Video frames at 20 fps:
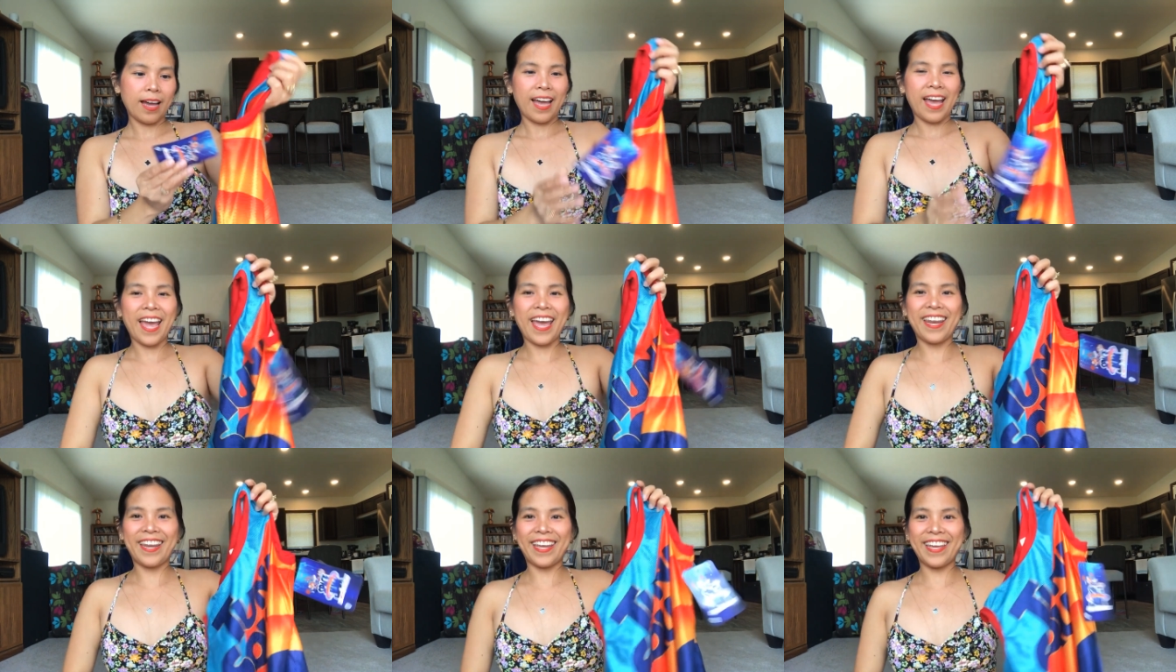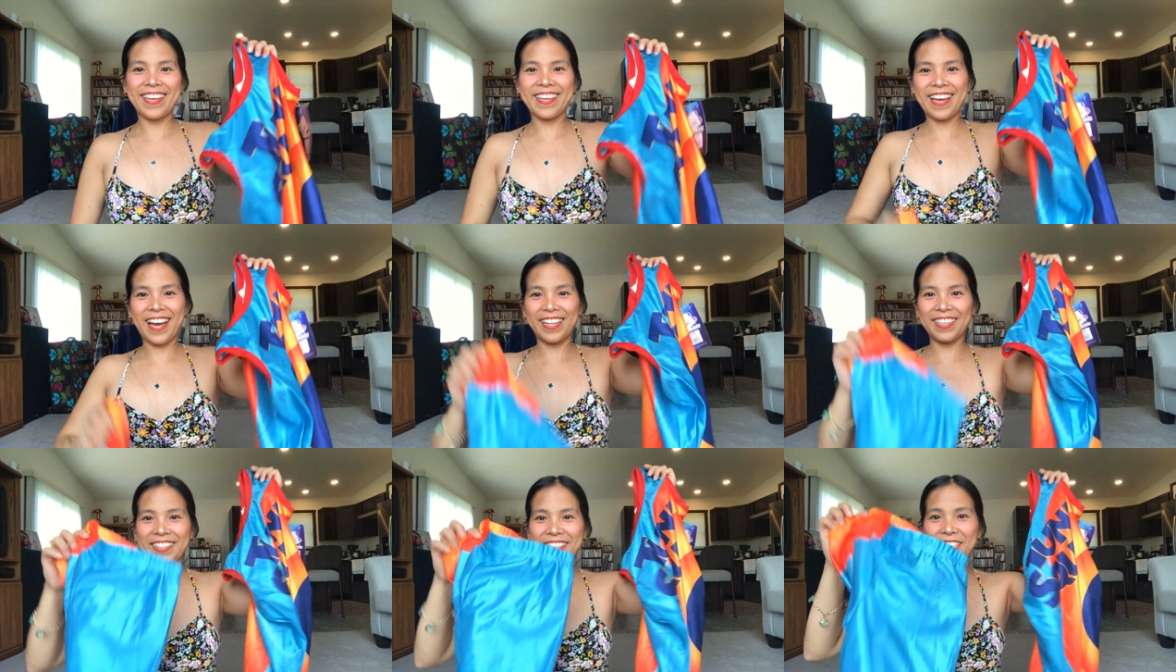And I
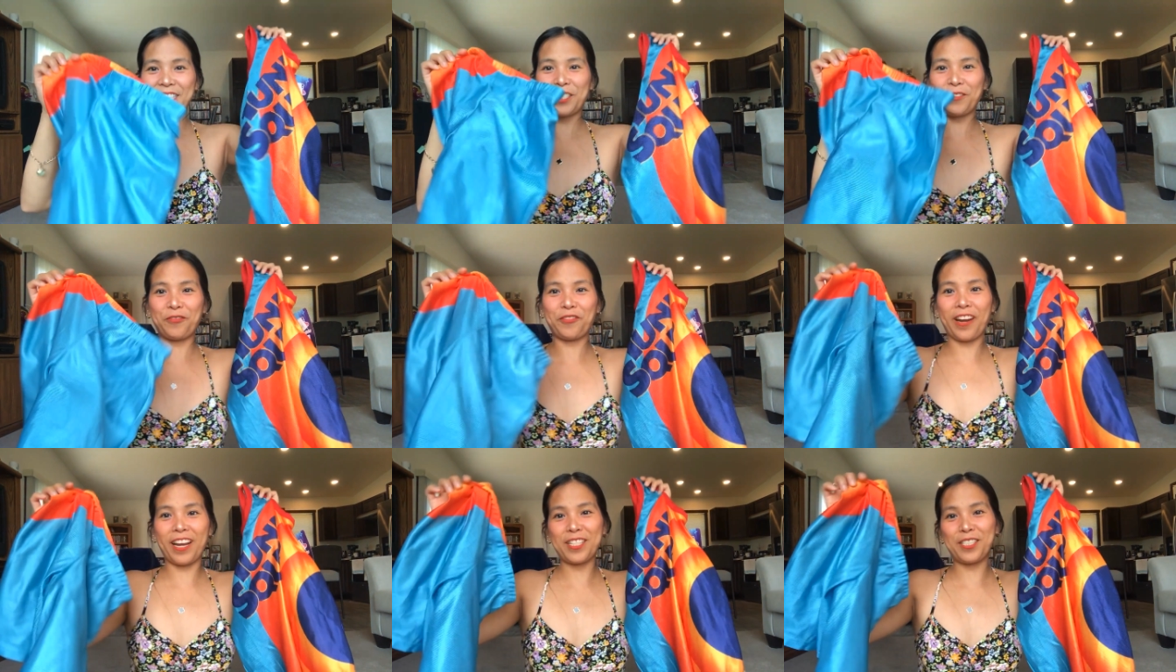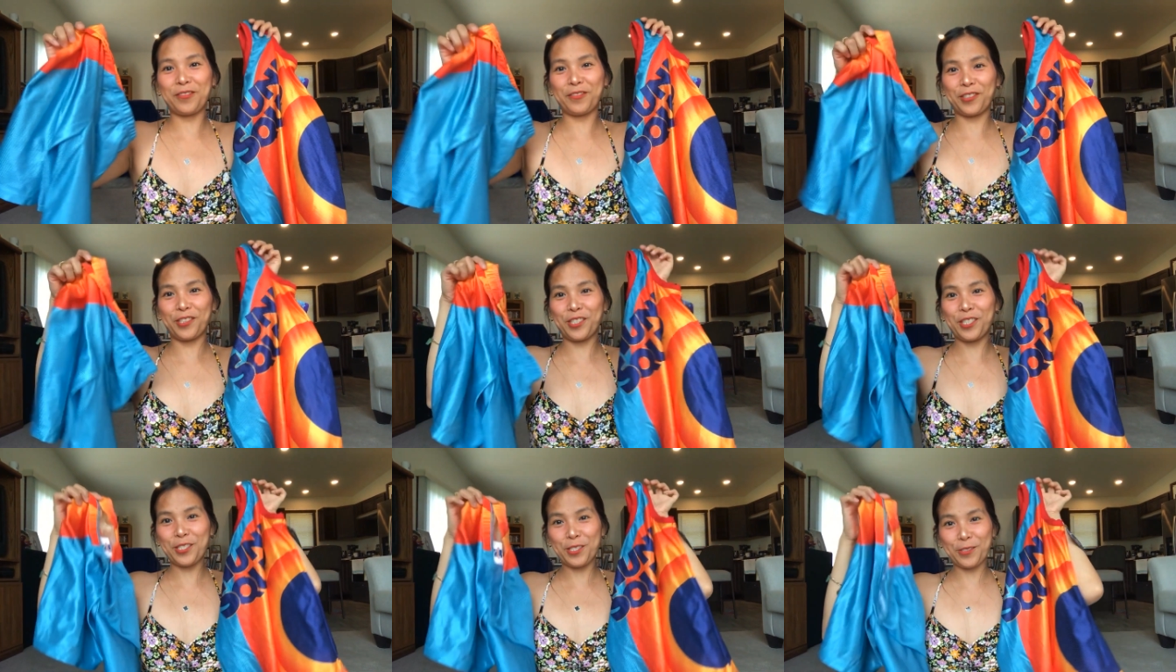got these, friends,
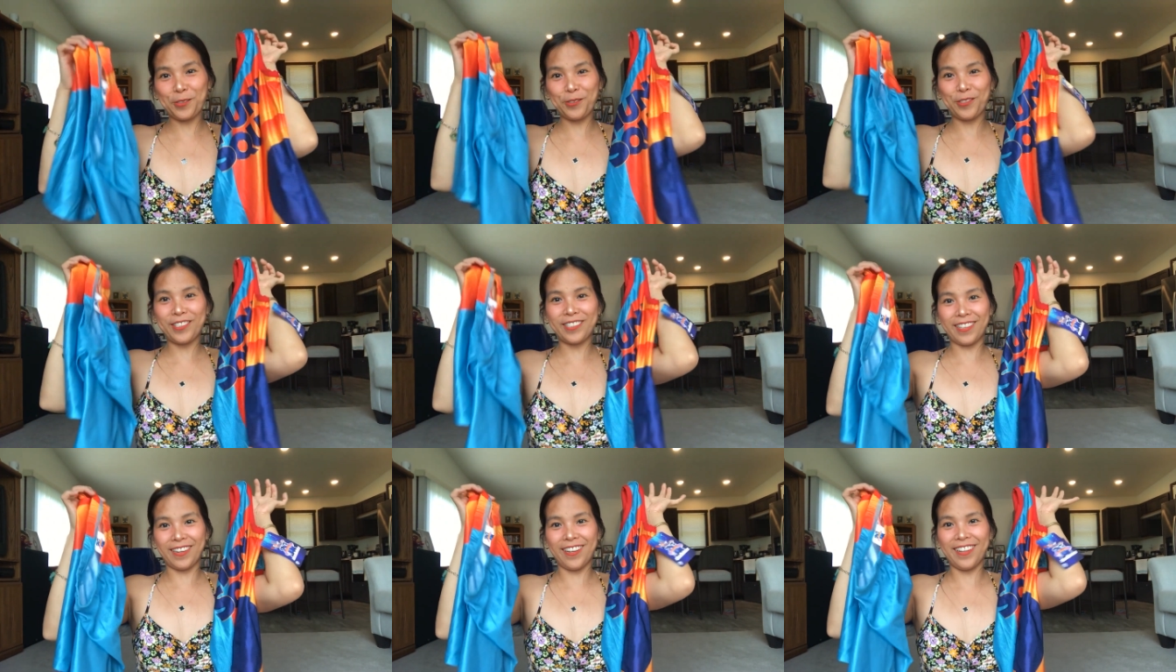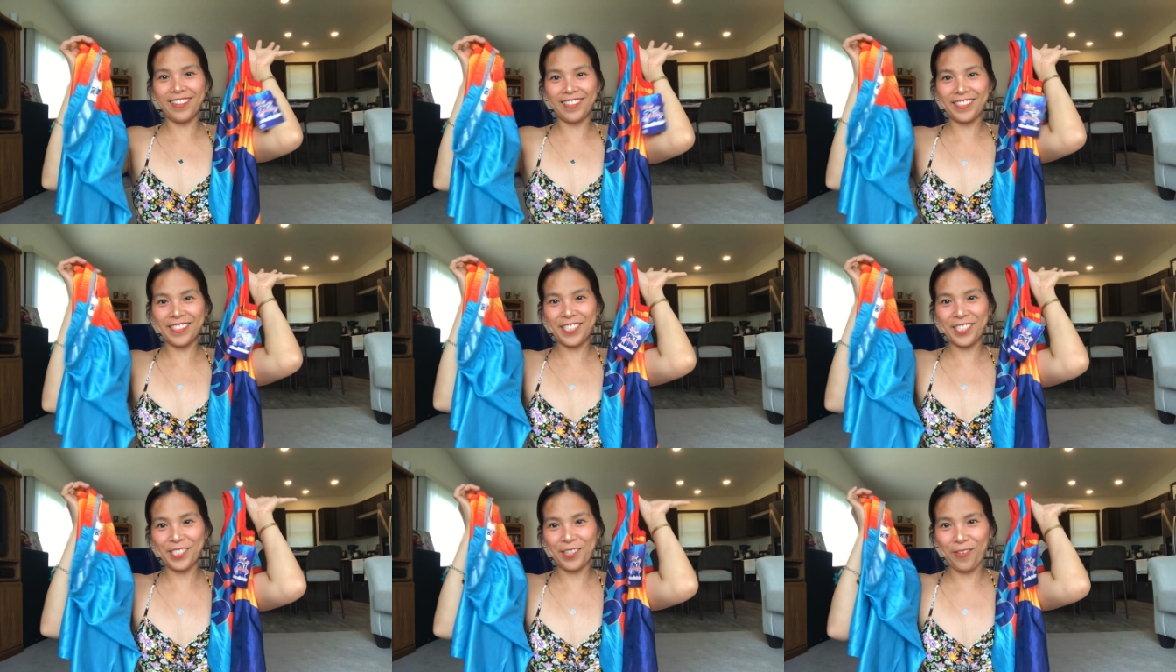for two
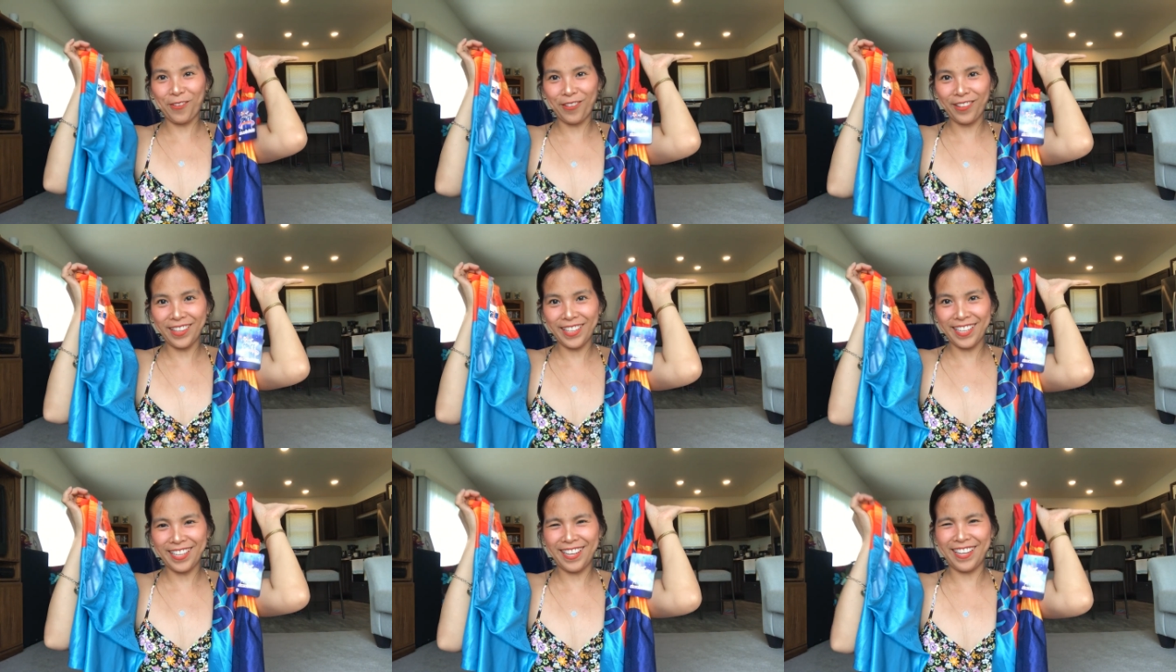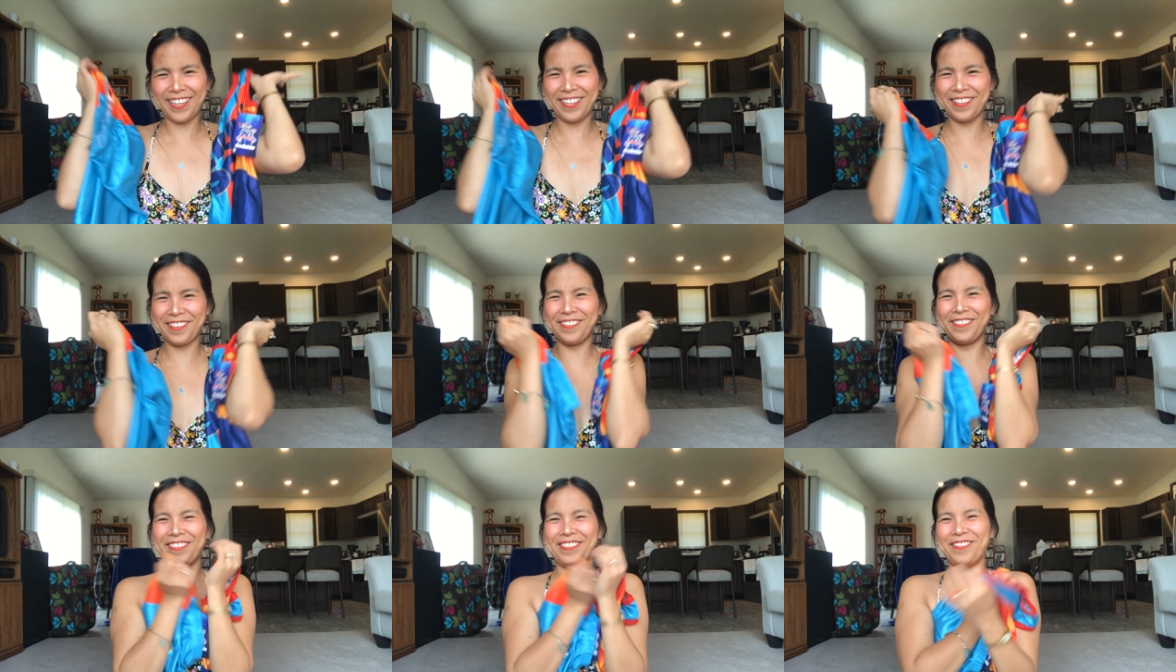dollars only.
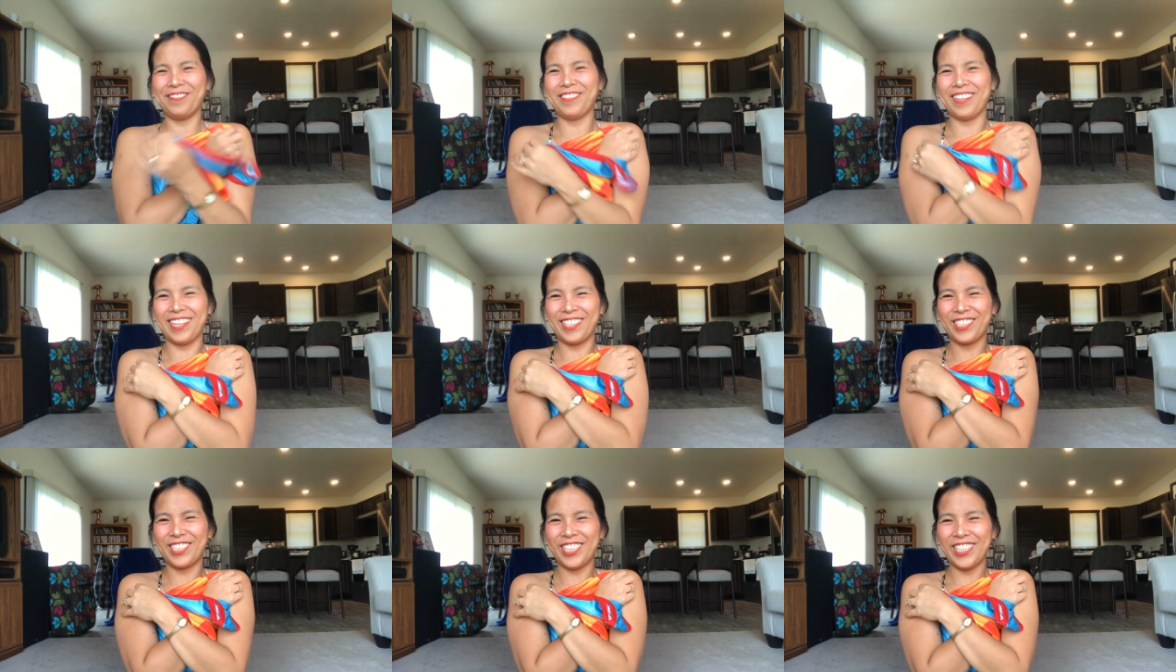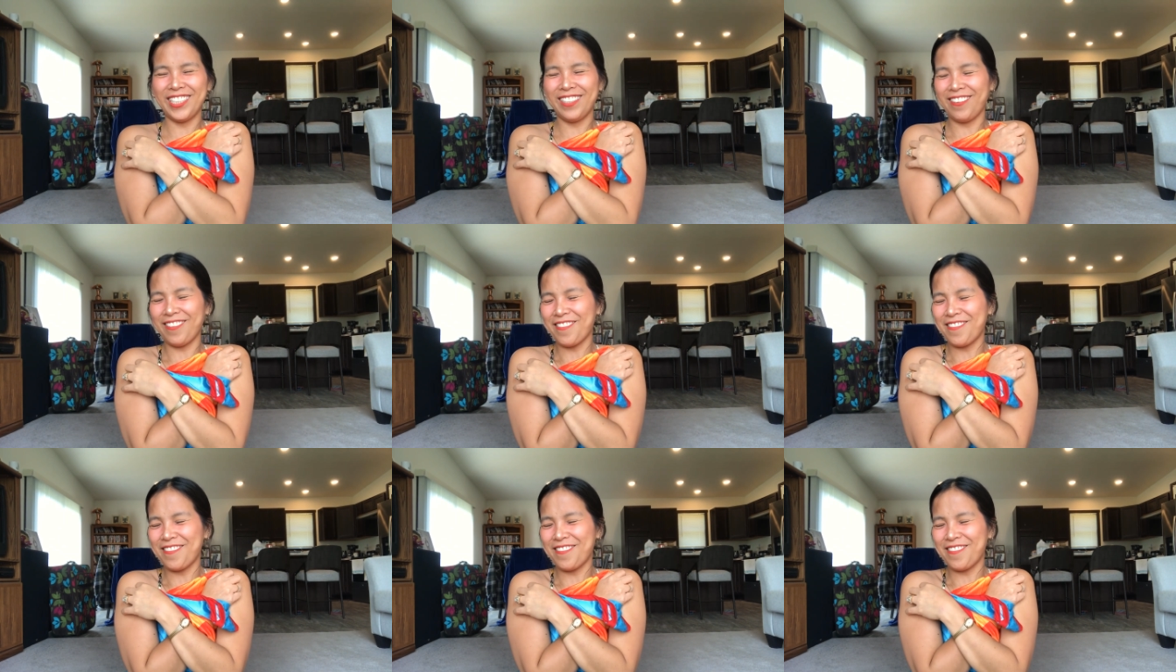Can you imagine?